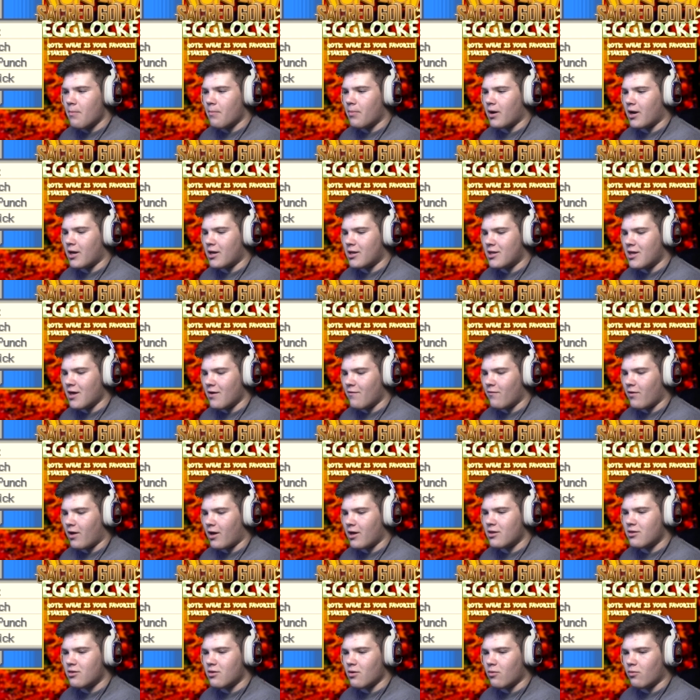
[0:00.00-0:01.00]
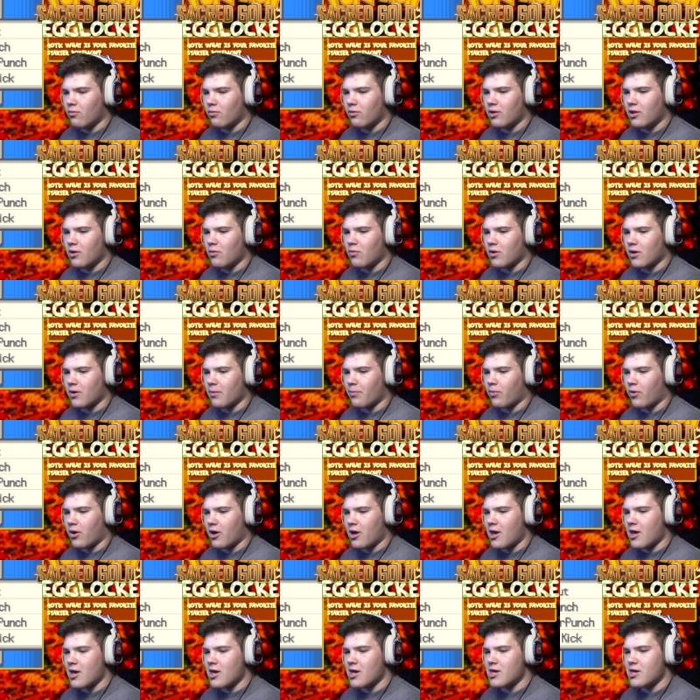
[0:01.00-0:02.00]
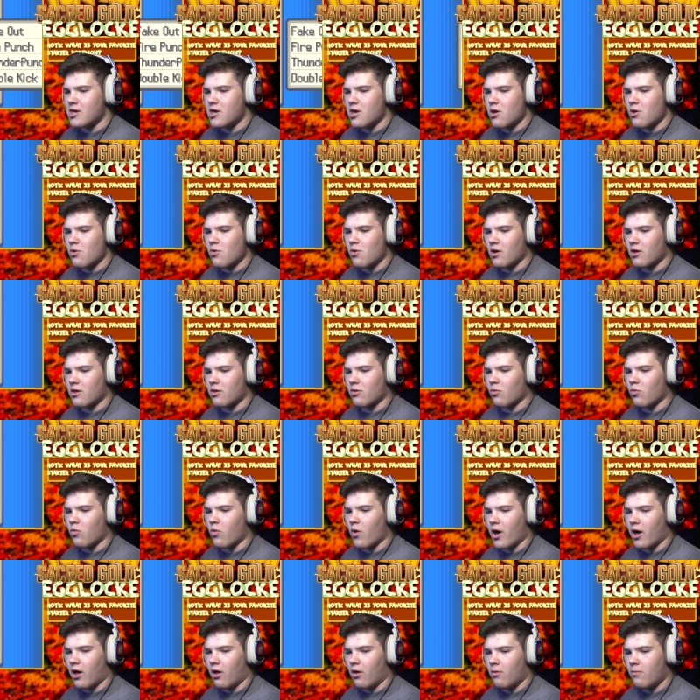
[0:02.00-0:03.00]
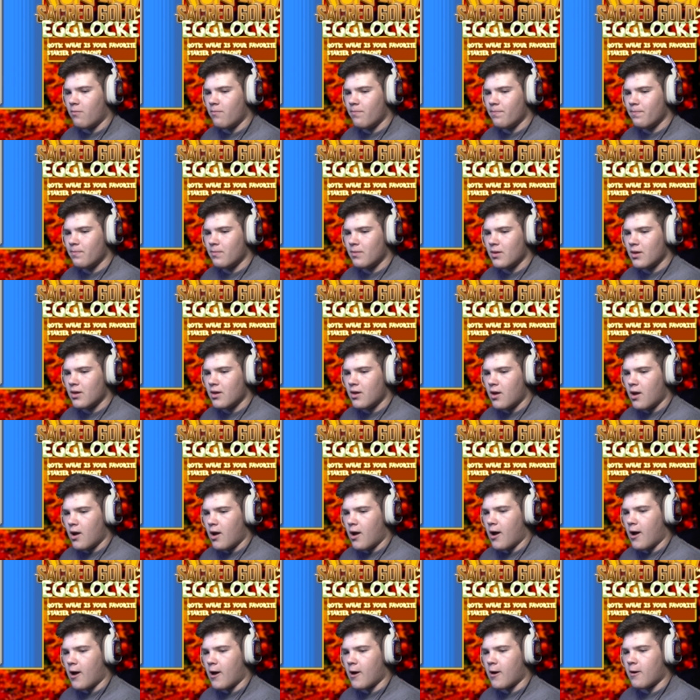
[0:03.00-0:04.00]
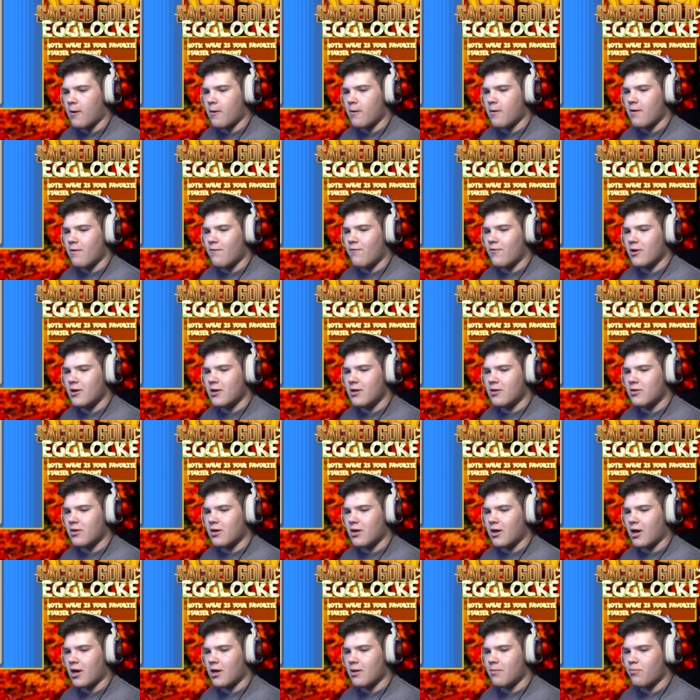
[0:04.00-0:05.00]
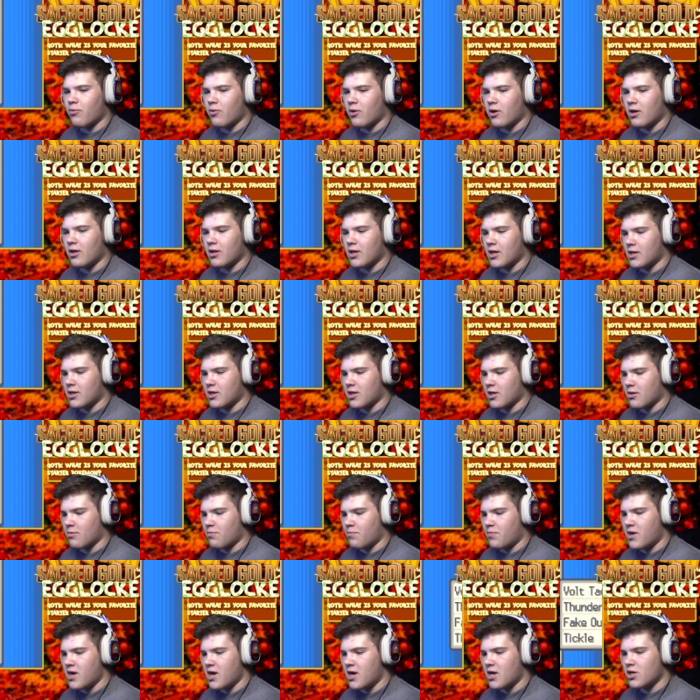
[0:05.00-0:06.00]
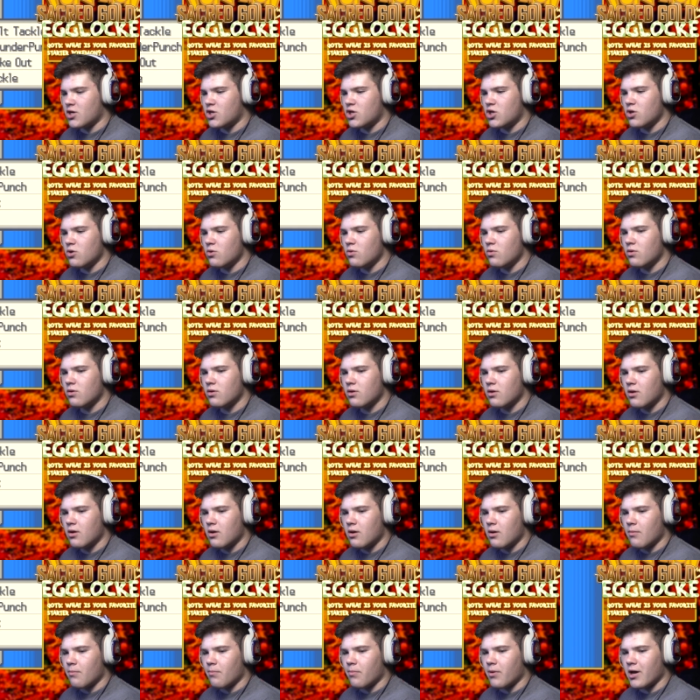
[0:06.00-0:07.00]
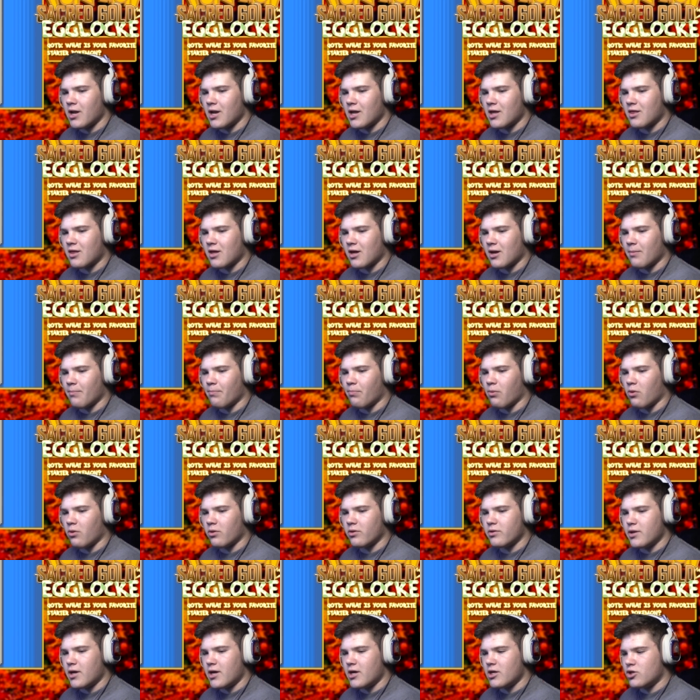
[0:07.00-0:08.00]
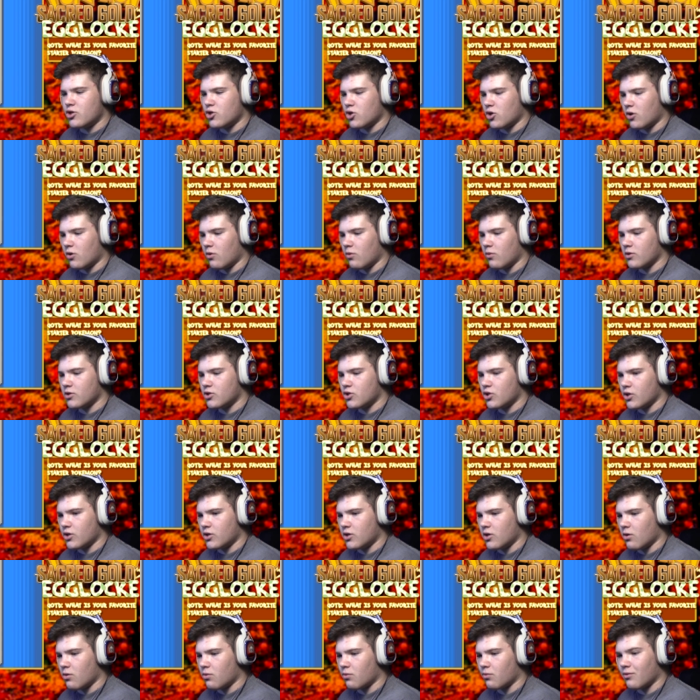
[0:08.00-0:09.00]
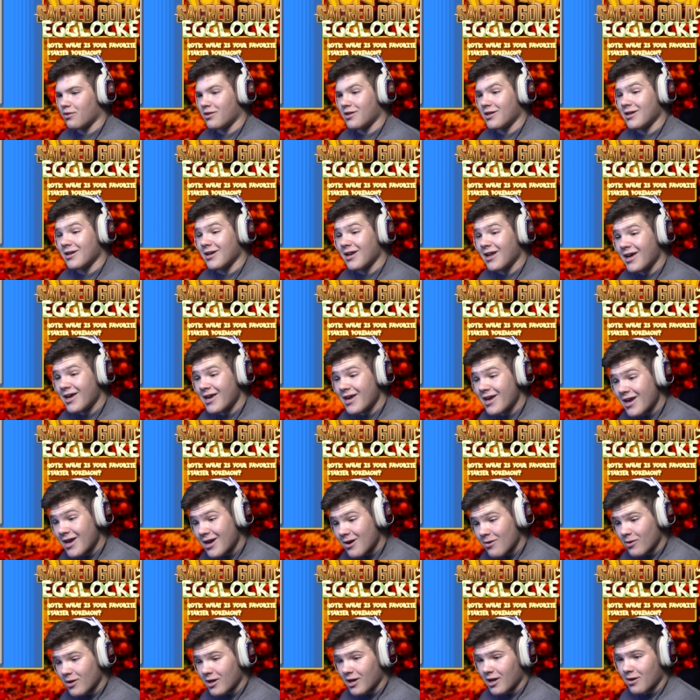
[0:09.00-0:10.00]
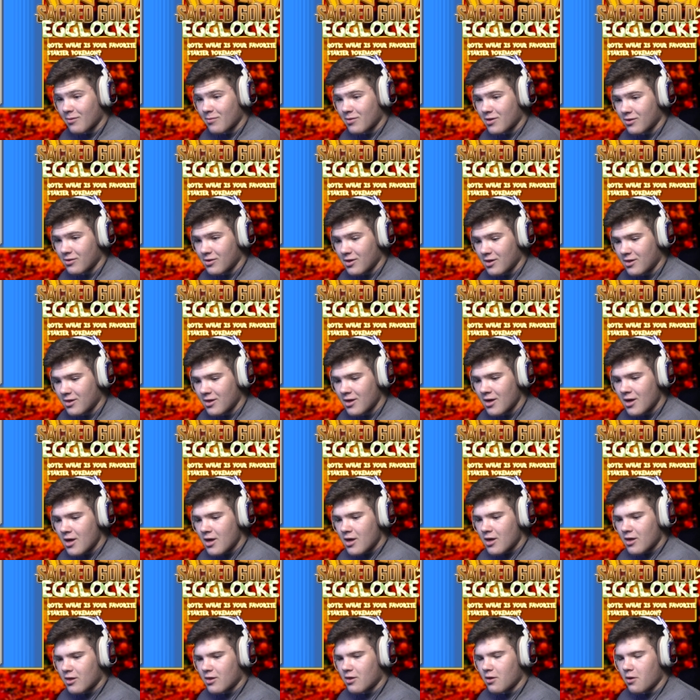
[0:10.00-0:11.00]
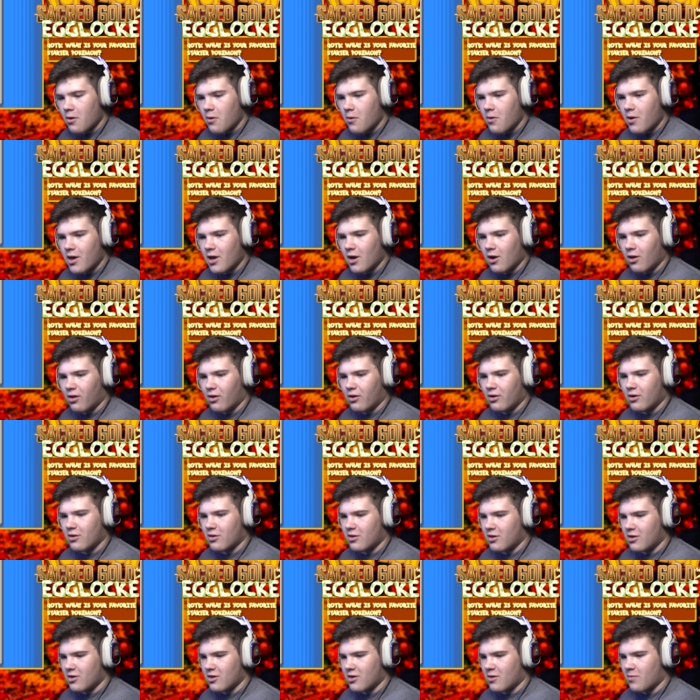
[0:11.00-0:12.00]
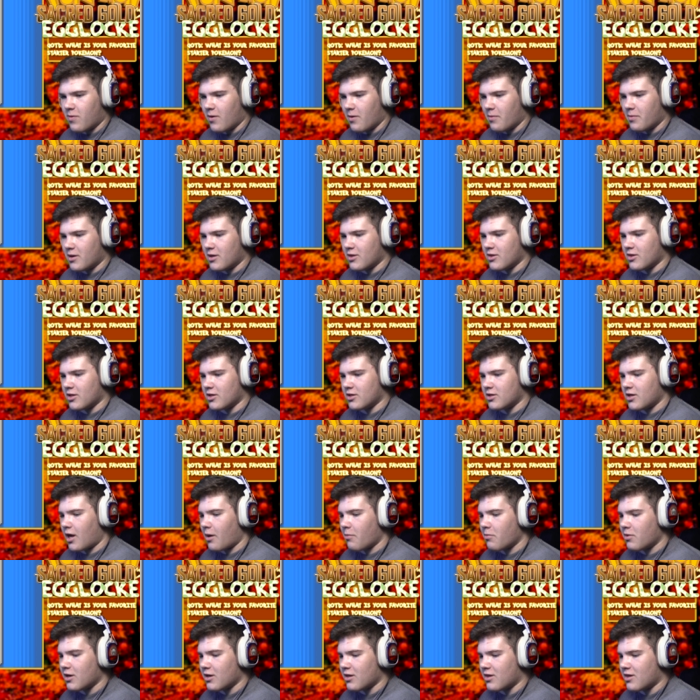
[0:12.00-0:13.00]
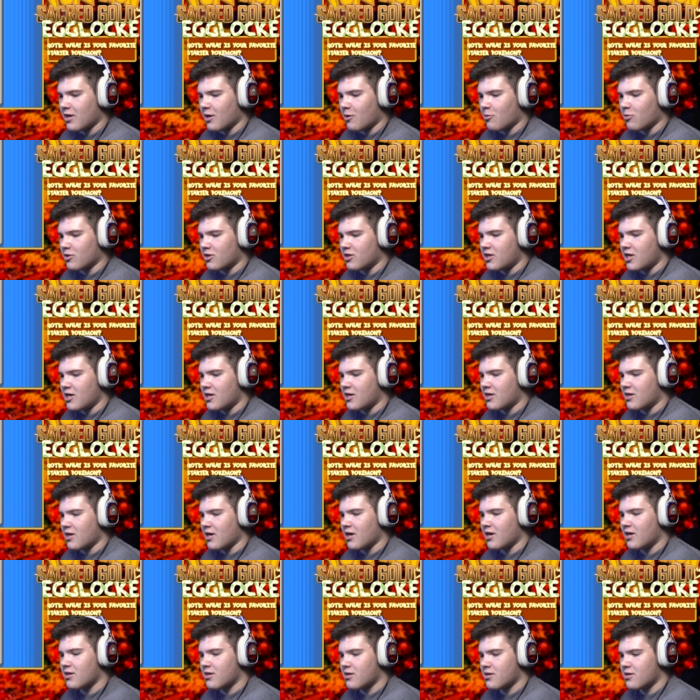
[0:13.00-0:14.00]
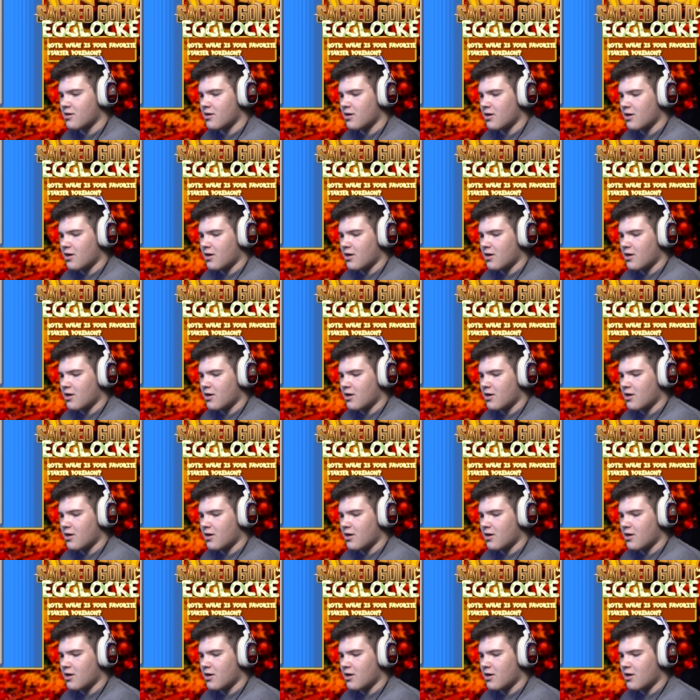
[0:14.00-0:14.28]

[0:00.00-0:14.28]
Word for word: but I, I don't really want to bring you as well. Uh, if anything, I'd bring like this Pikachu, but it's got a bold nature, which I don't really like when it comes to this. So, in all honesty, this is probably gonna, I'm gonna stick with these six,